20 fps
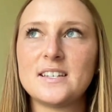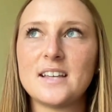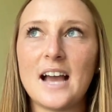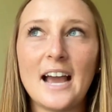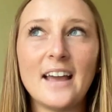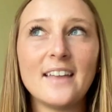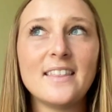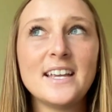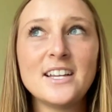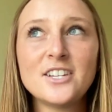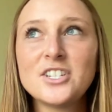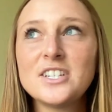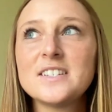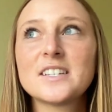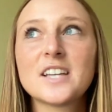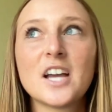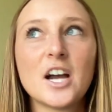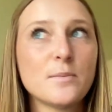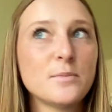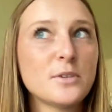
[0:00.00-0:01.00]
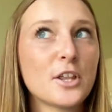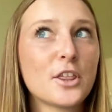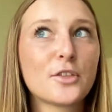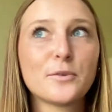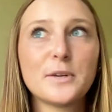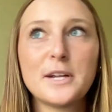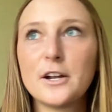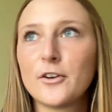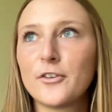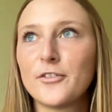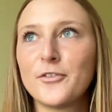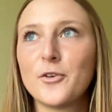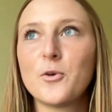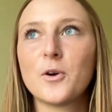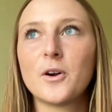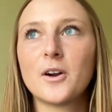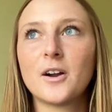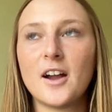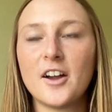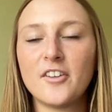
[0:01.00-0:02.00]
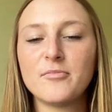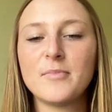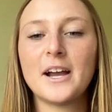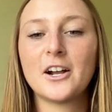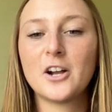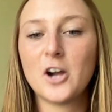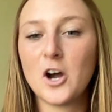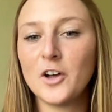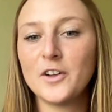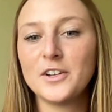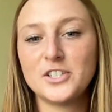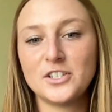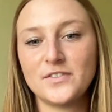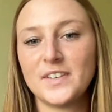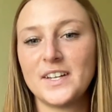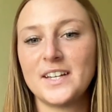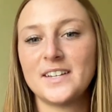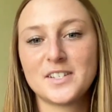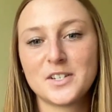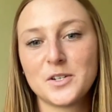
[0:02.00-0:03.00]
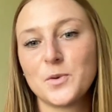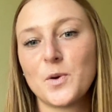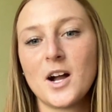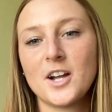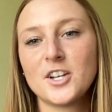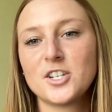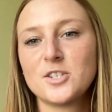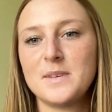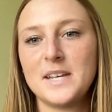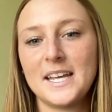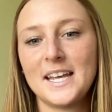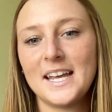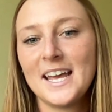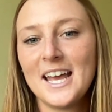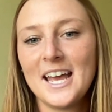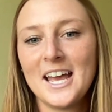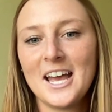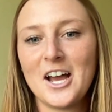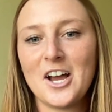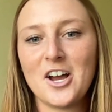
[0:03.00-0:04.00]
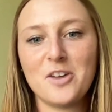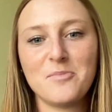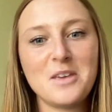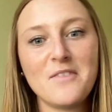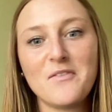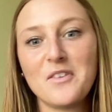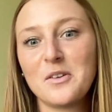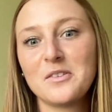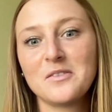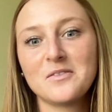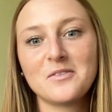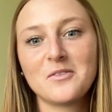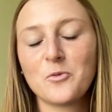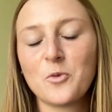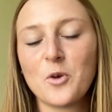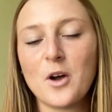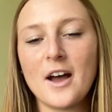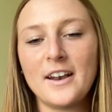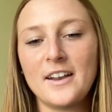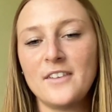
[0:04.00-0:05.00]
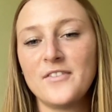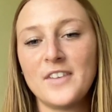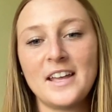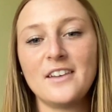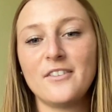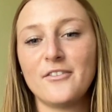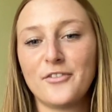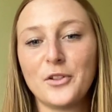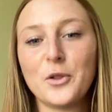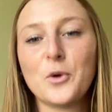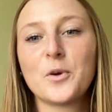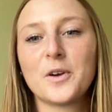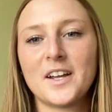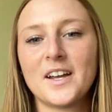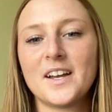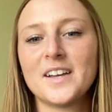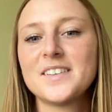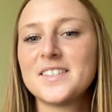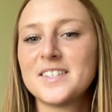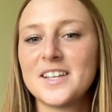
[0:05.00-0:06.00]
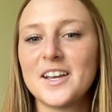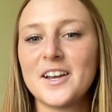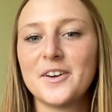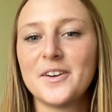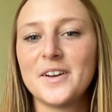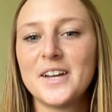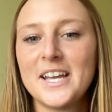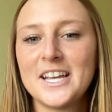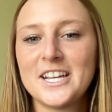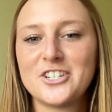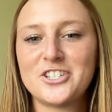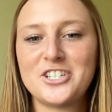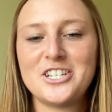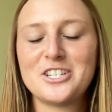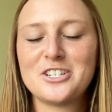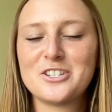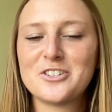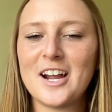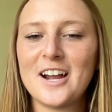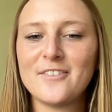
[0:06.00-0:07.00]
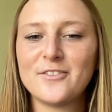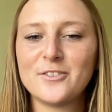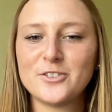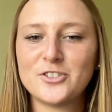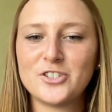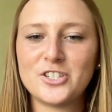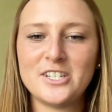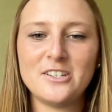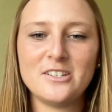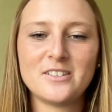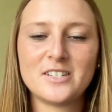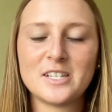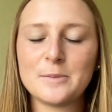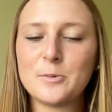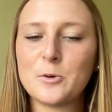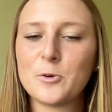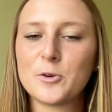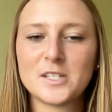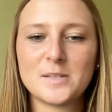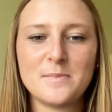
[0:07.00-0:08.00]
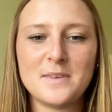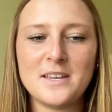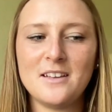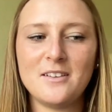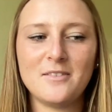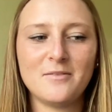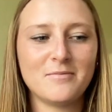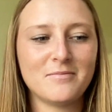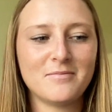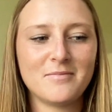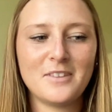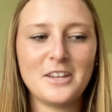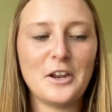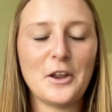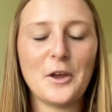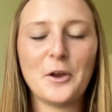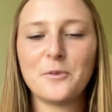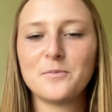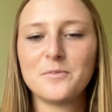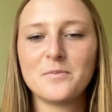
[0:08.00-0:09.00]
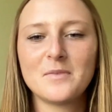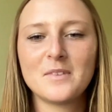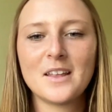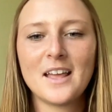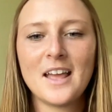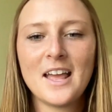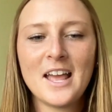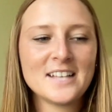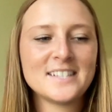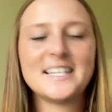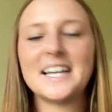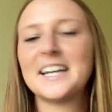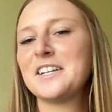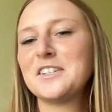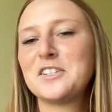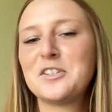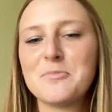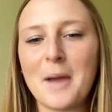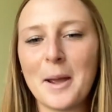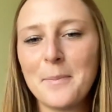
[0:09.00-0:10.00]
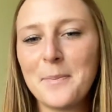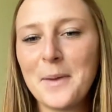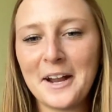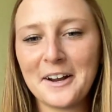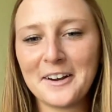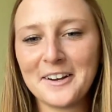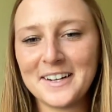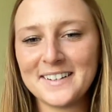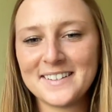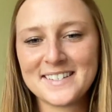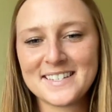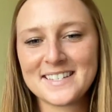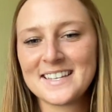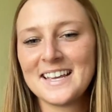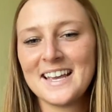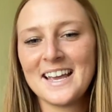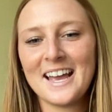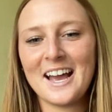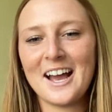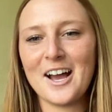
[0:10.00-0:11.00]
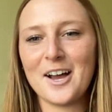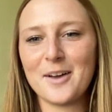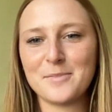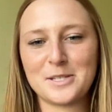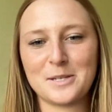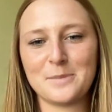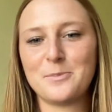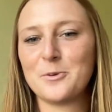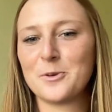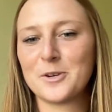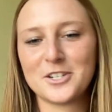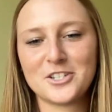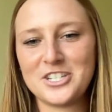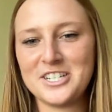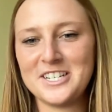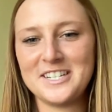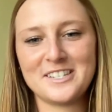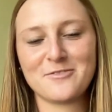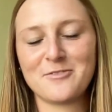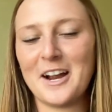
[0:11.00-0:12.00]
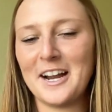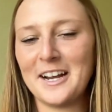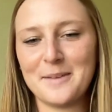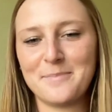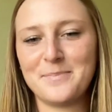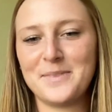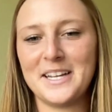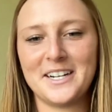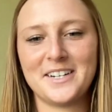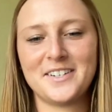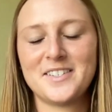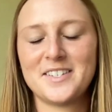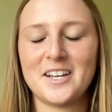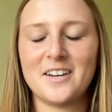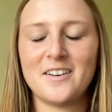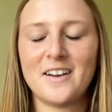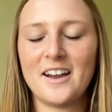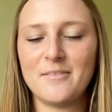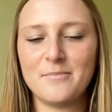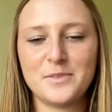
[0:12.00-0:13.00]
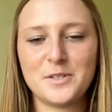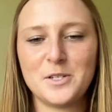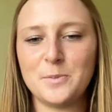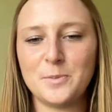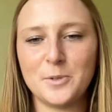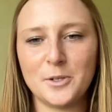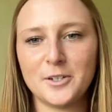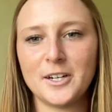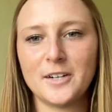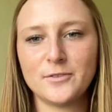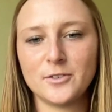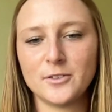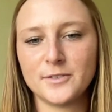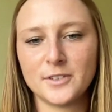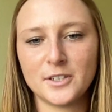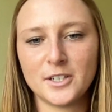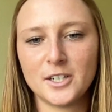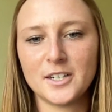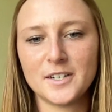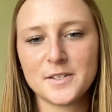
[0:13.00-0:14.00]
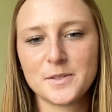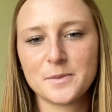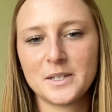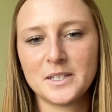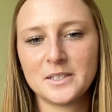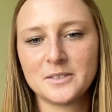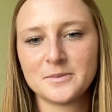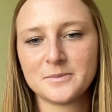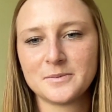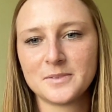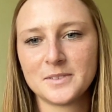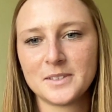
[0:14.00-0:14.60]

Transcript: I think she's come to 3 or 4 of my college events to watch me, even an event in Florida. So she's traveled, she supports me, second to my parents' support. She's right up there. So I'm super grateful for her as well.